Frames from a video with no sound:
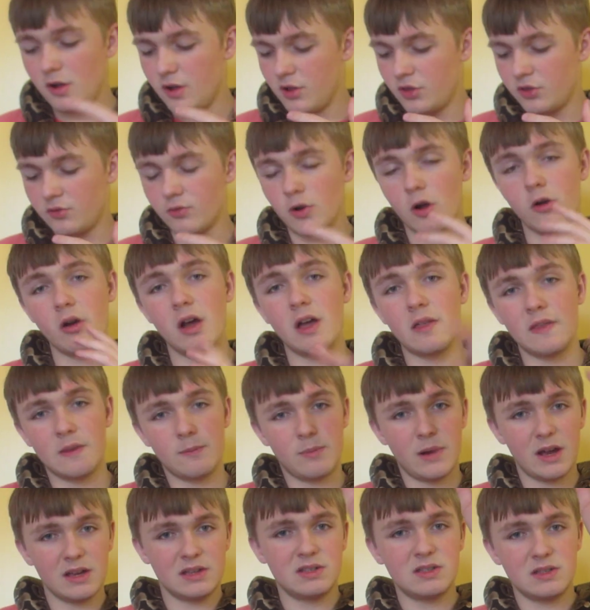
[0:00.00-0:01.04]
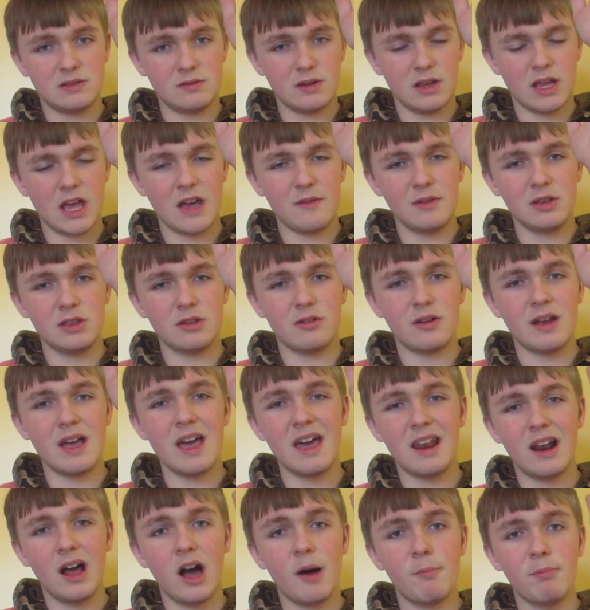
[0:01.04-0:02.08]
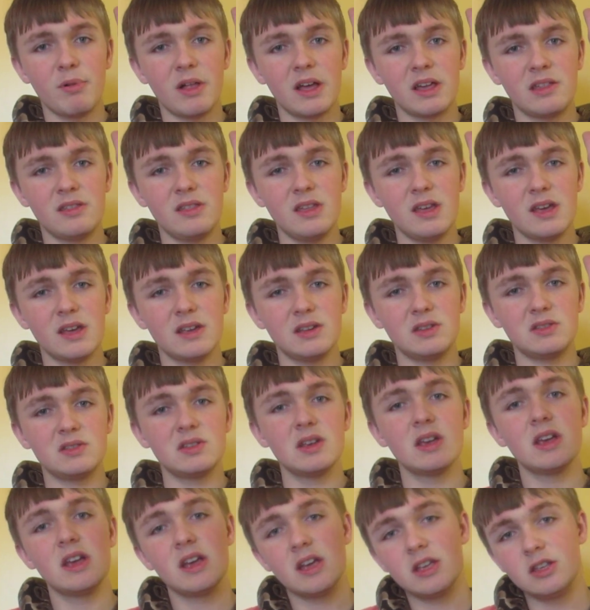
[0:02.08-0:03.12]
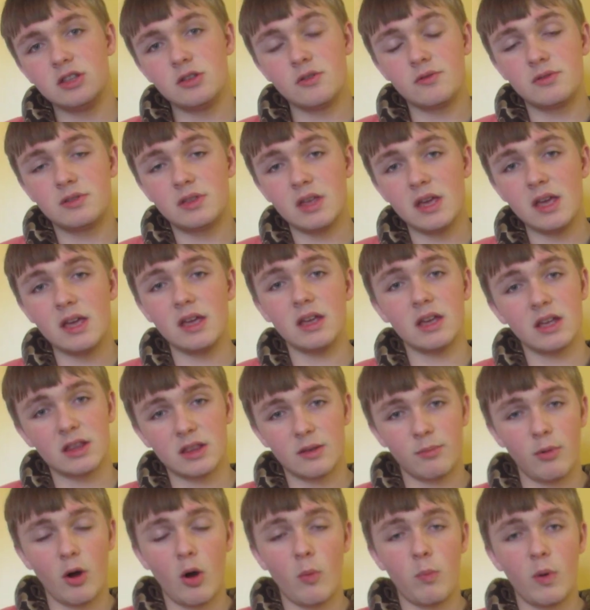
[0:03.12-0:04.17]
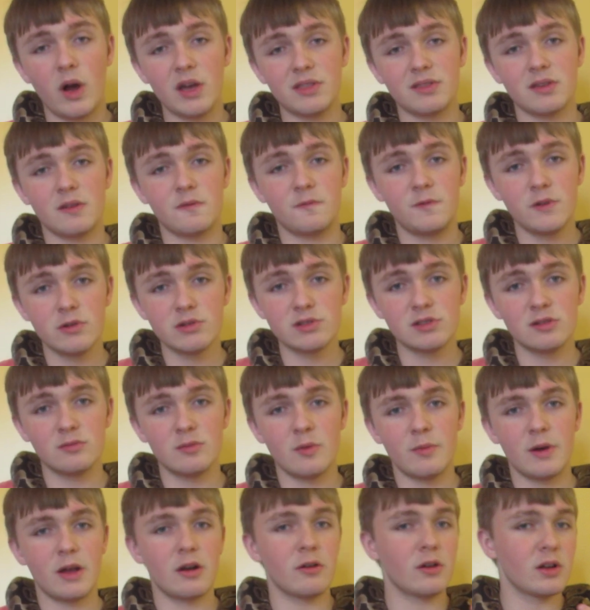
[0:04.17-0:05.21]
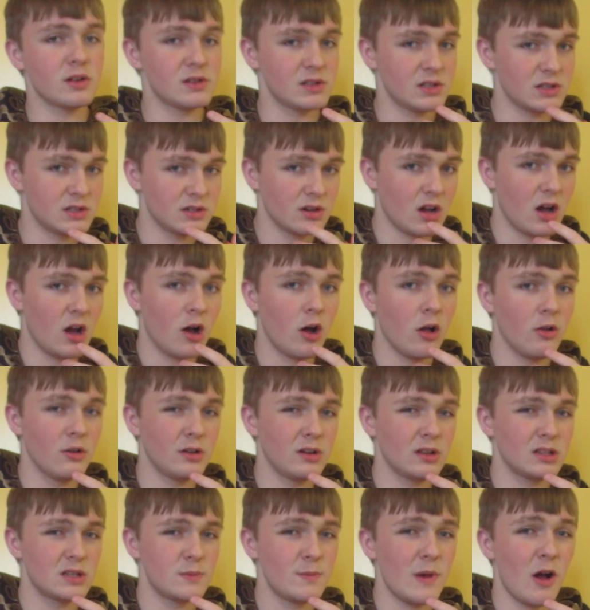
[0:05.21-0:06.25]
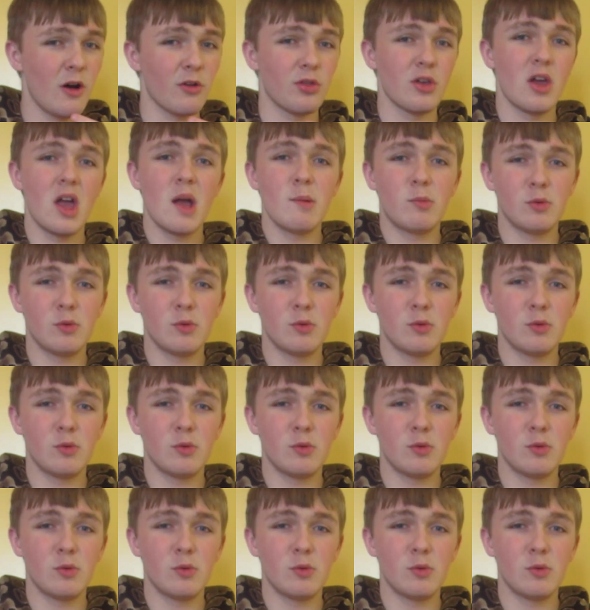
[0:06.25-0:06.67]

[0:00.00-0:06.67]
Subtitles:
throat, and then by having their head up like this, you'd think the ball python feels a little bit better because it's not all in its mouth.